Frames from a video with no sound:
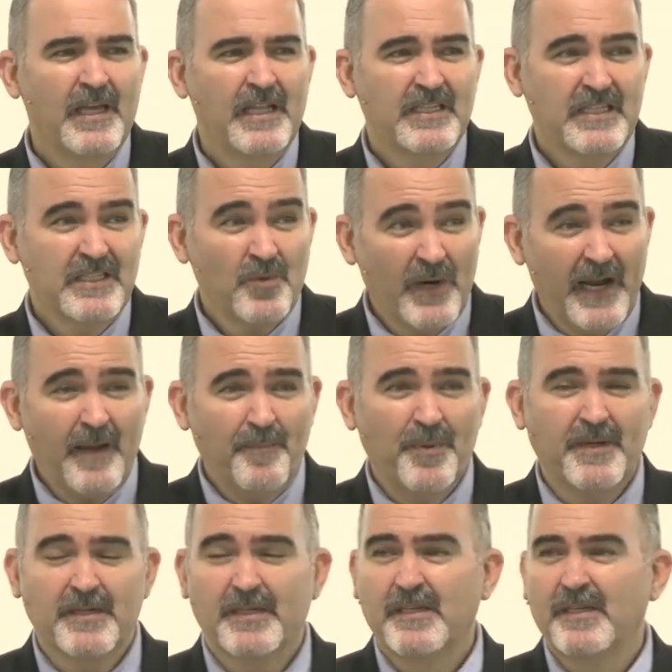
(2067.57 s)
And this is what
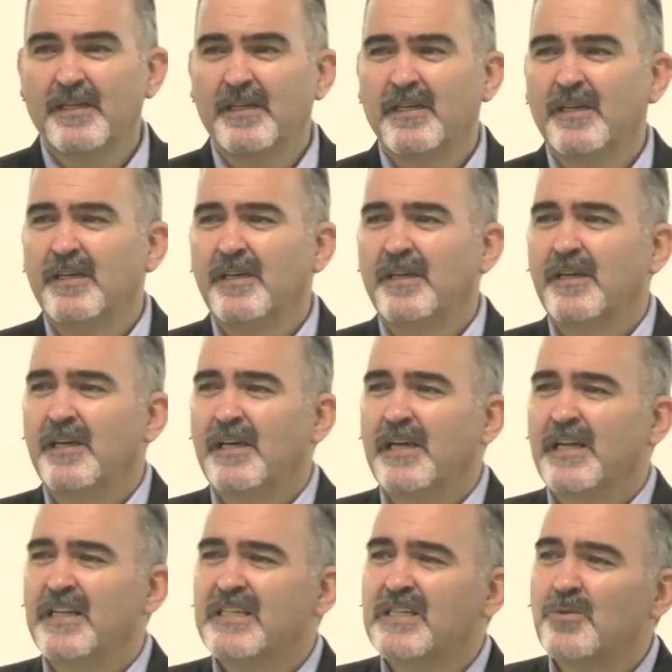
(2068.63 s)
happened.
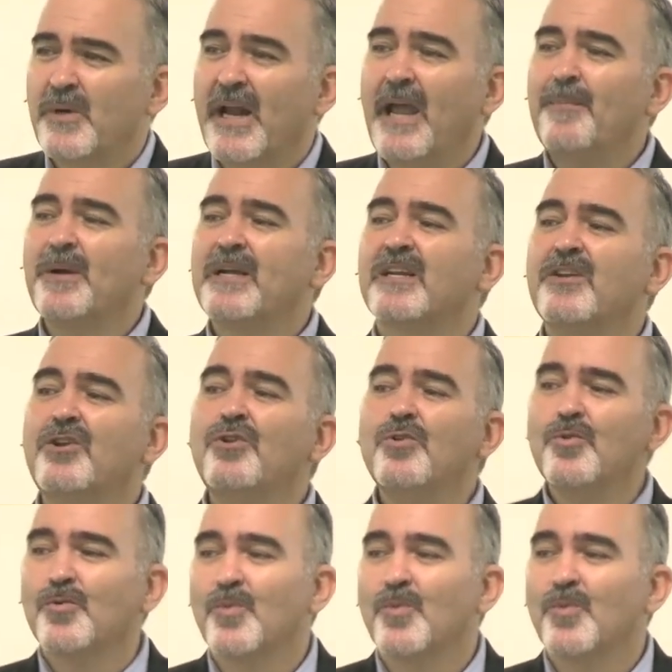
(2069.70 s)
And this is what Habakkuk knew